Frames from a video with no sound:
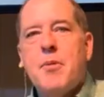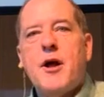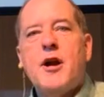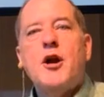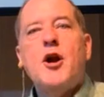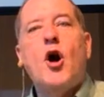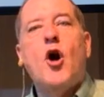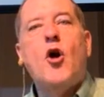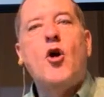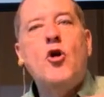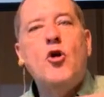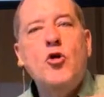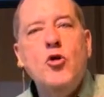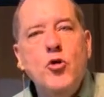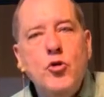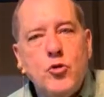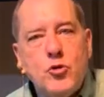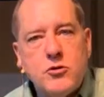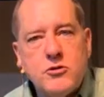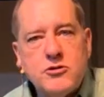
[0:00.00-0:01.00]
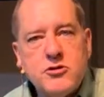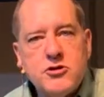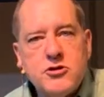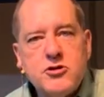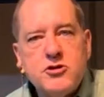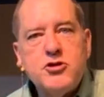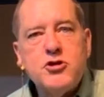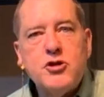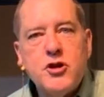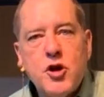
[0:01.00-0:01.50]
but it
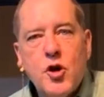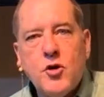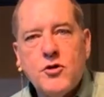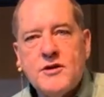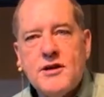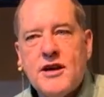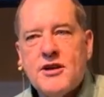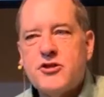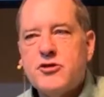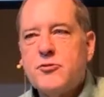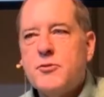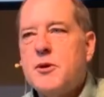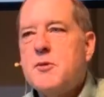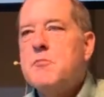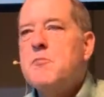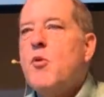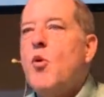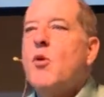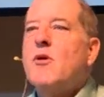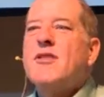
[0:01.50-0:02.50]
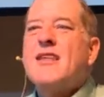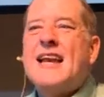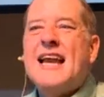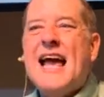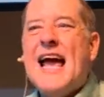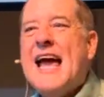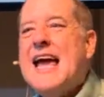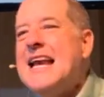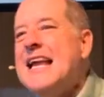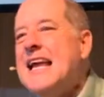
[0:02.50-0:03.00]
alludes to the Old Testament more
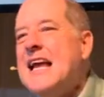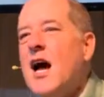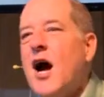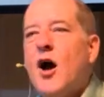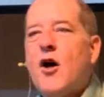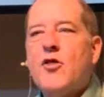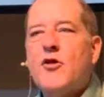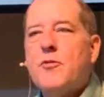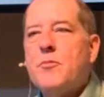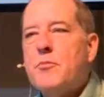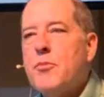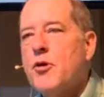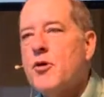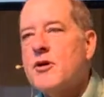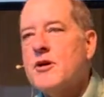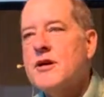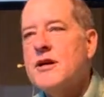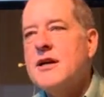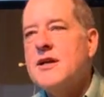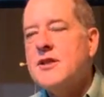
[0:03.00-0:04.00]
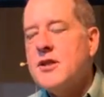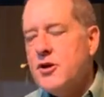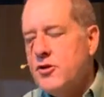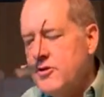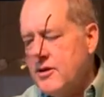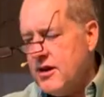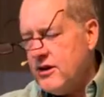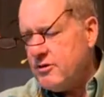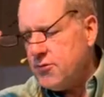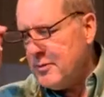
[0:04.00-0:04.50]
than any other book in the
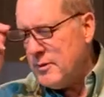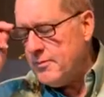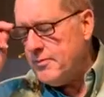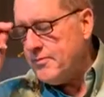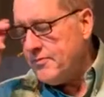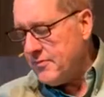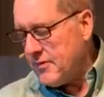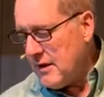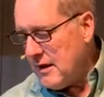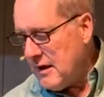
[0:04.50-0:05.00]
New Testament.